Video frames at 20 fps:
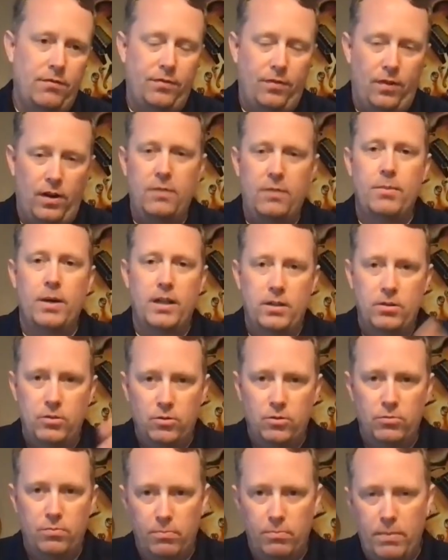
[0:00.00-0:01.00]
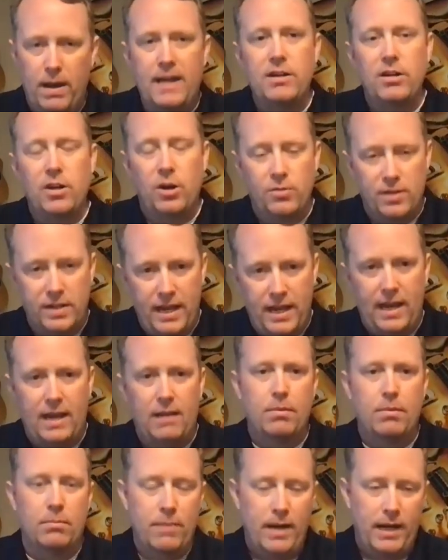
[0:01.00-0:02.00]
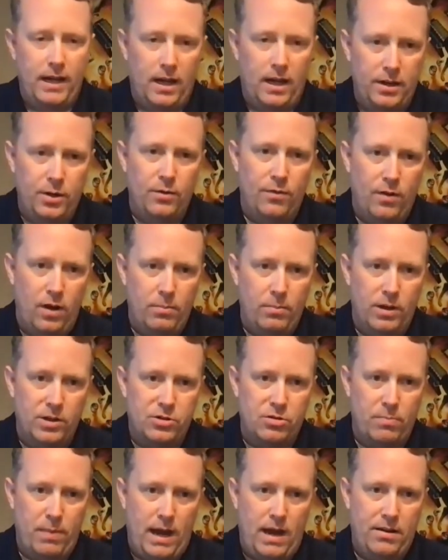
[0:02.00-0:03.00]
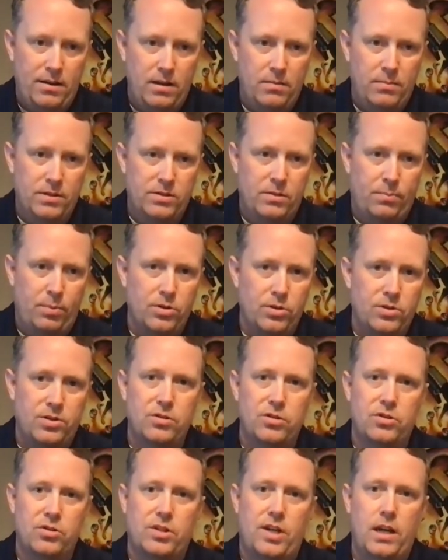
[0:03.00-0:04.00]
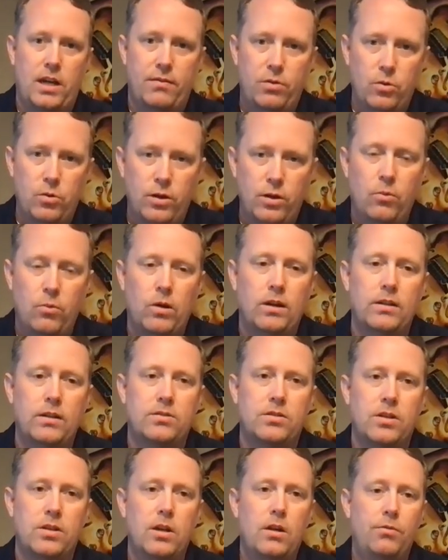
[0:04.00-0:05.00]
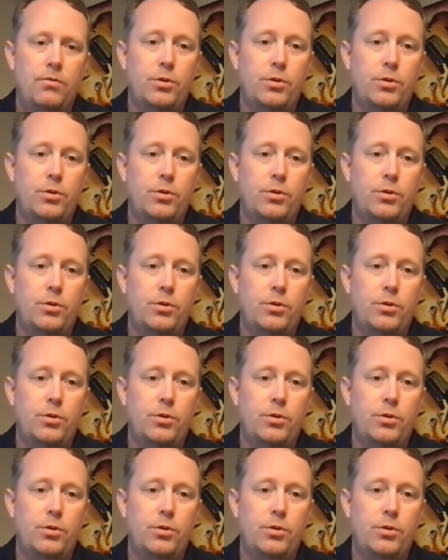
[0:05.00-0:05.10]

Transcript: for anybody who may know the name but may not know very much about him as a person, just kind of who he was,